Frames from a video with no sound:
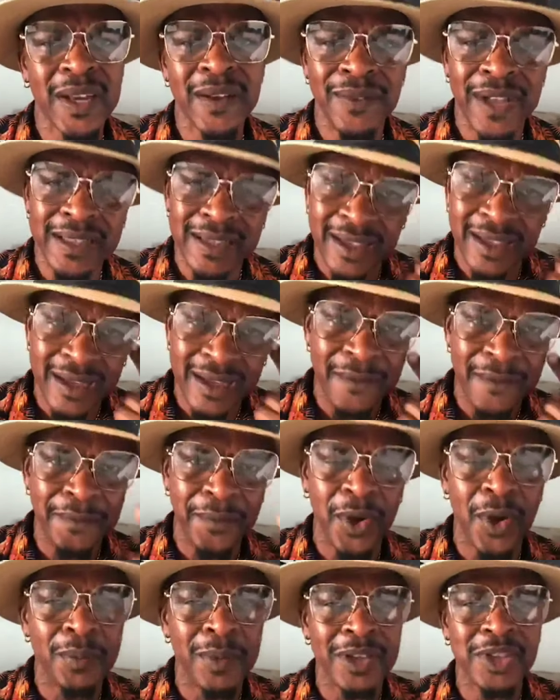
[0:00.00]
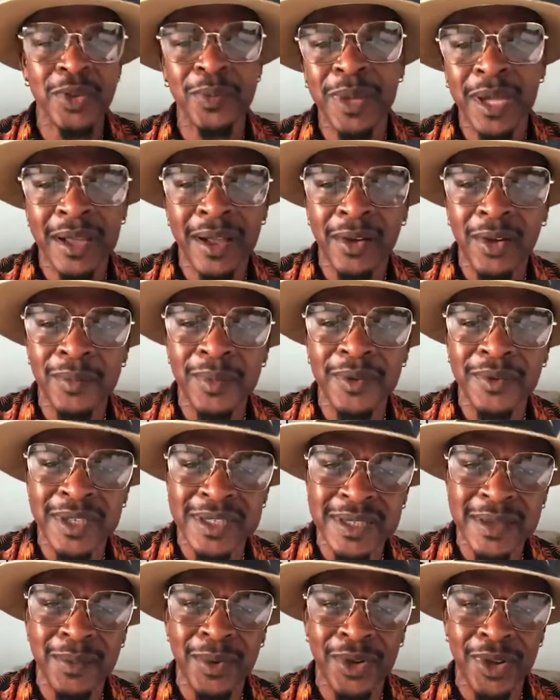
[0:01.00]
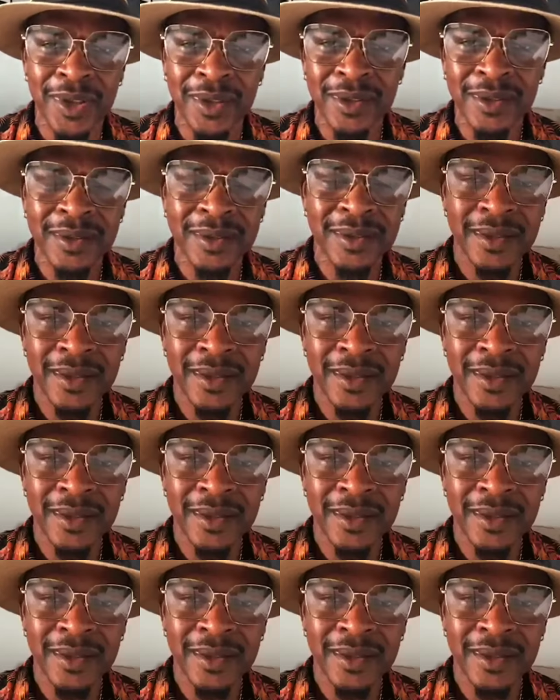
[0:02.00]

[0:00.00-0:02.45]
where you never think of come to Jamaica come invest the money.